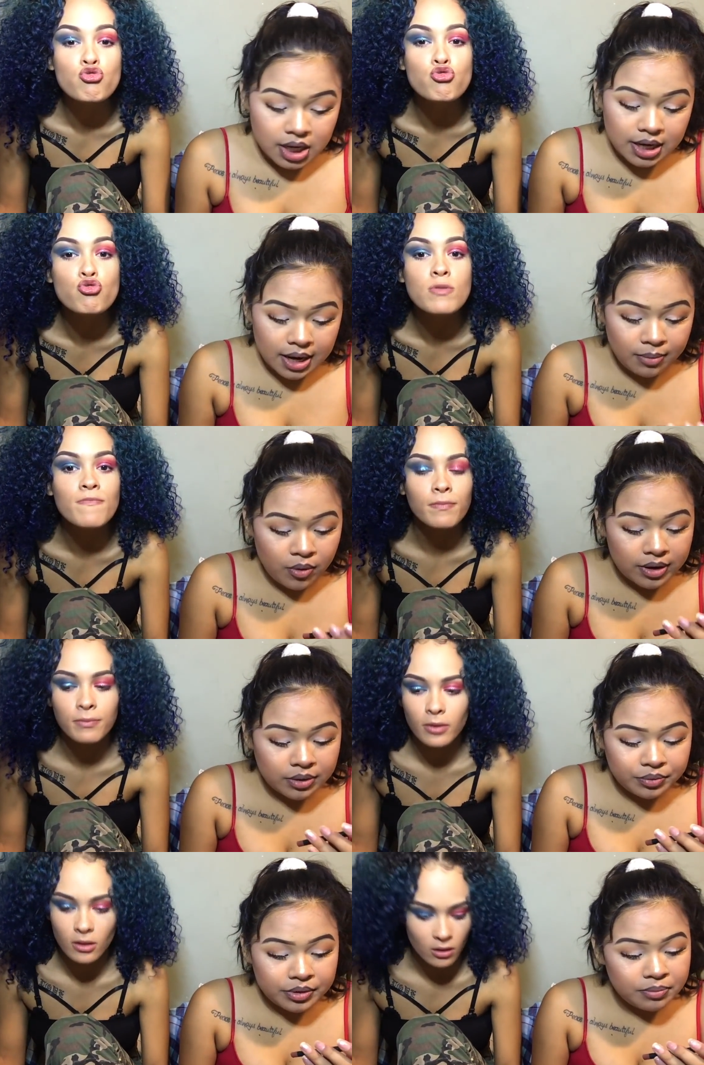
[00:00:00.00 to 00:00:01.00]
Speaker 1: And then I'm going
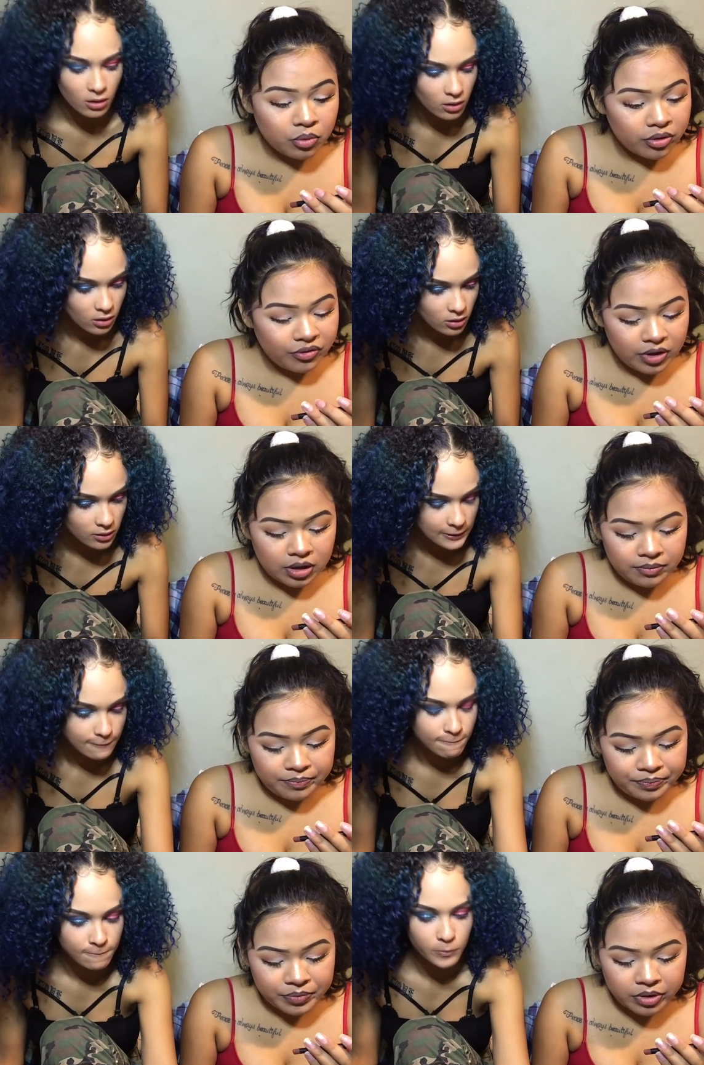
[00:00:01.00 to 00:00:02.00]
in with Morphe,
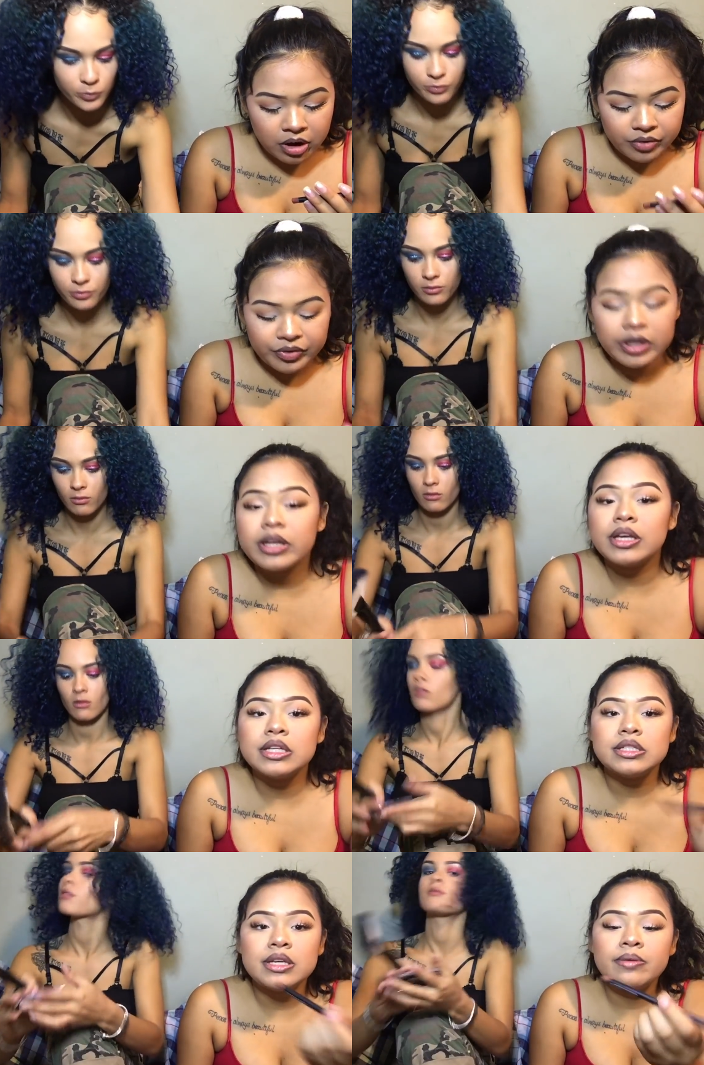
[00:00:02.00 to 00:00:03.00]
Coffee and
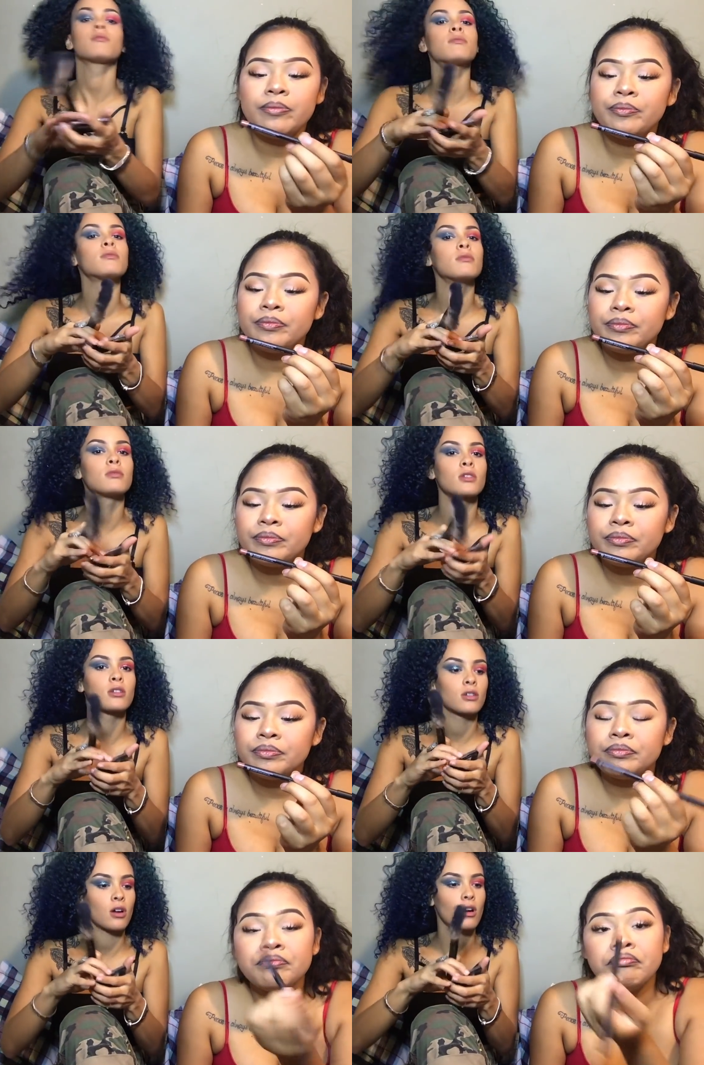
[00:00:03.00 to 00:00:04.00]
Kissy.
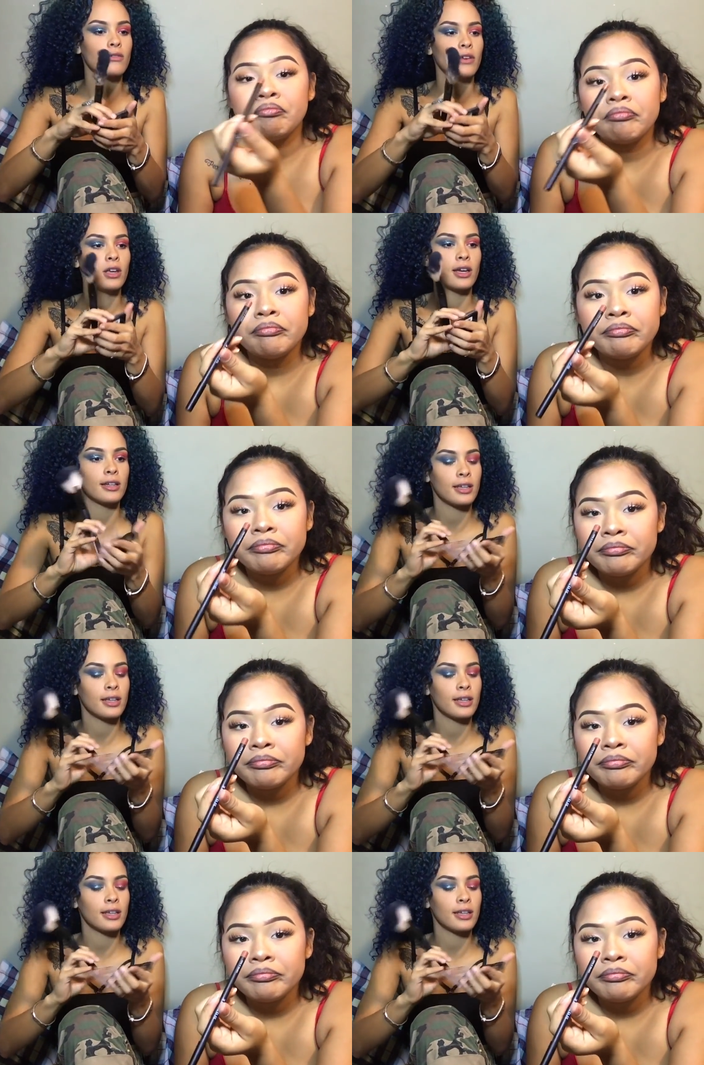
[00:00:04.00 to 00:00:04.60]
Speaker 2: Coffee and